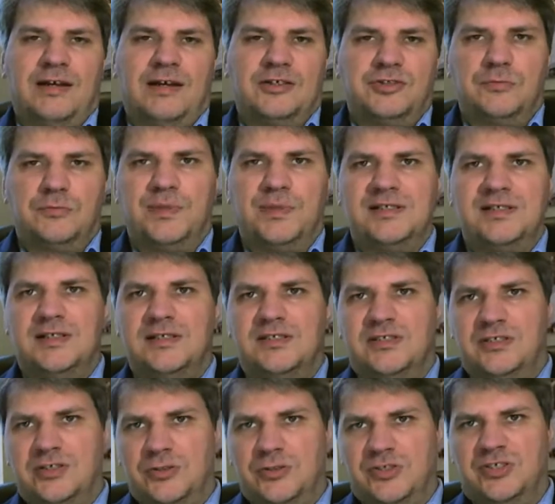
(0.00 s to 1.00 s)
around your
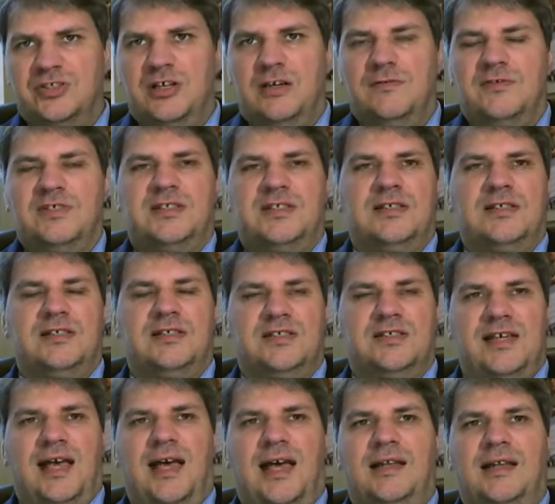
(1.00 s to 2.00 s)
business and your
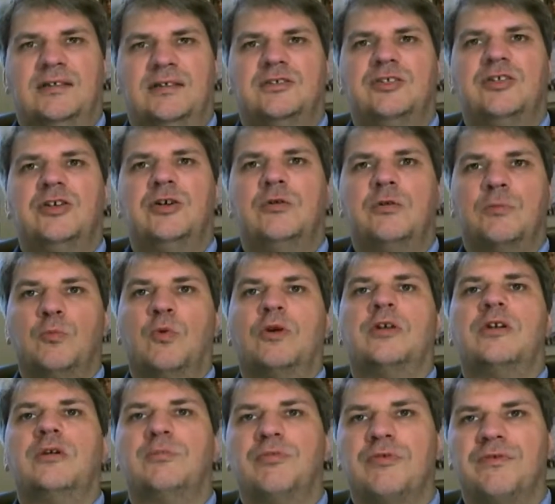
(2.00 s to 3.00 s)
services and you and
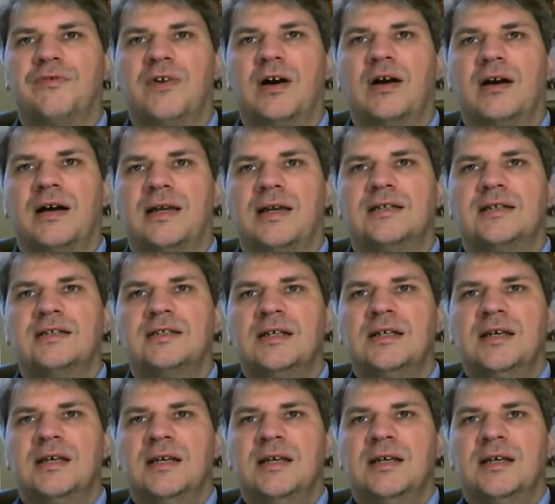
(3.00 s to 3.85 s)
what you provide,